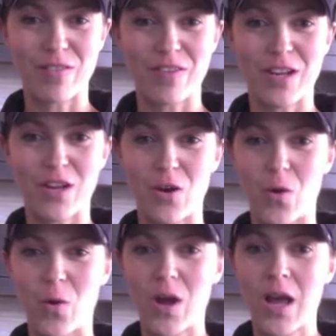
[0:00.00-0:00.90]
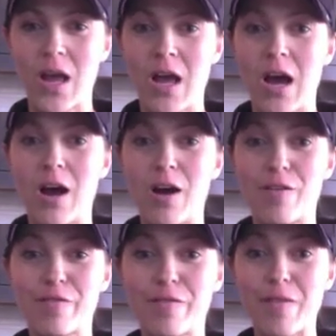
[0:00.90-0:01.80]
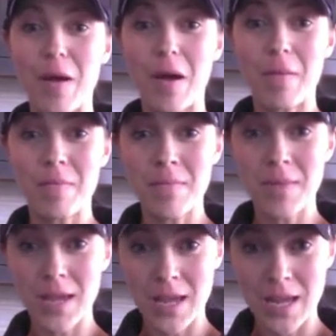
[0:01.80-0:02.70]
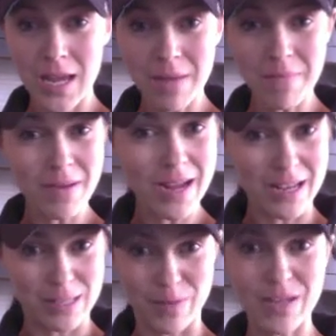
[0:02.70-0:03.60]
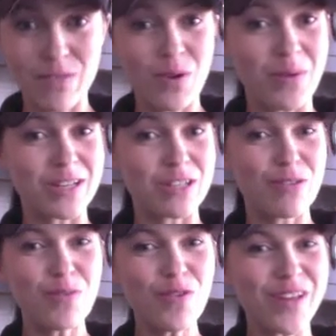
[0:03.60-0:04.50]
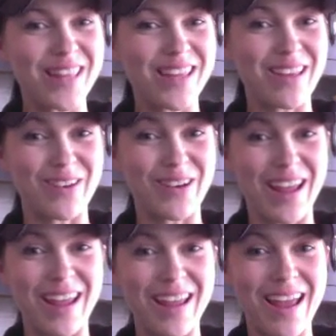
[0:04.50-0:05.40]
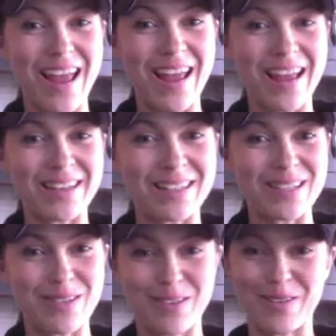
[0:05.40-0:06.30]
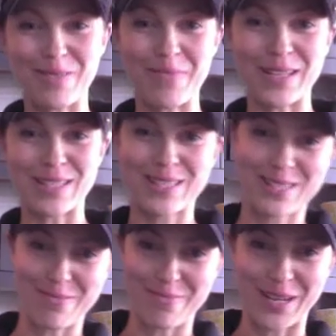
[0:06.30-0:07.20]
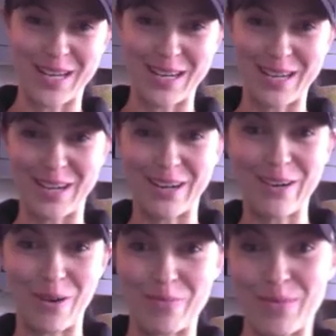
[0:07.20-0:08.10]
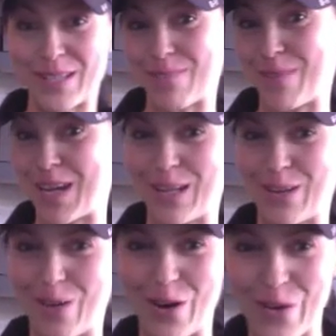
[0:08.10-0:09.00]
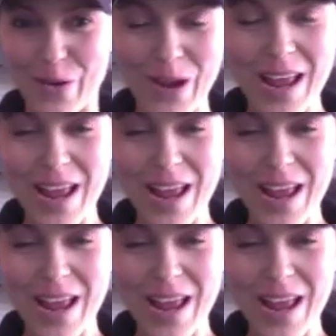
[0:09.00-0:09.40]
video of me and my husband. We went to a movie the other day, and Miss McKidd here, or Miss McKidd Larondo,